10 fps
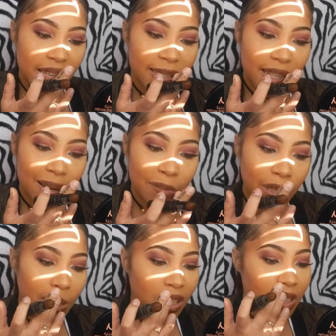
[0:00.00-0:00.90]
It's not
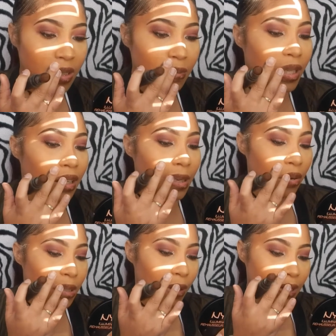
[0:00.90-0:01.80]
me being
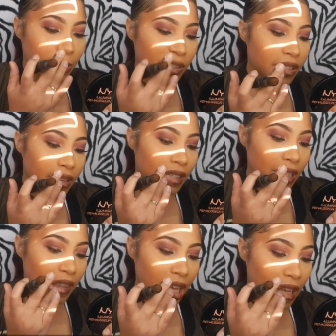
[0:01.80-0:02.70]
irresponsible or anything
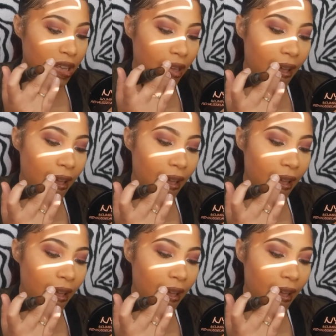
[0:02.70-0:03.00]
like that.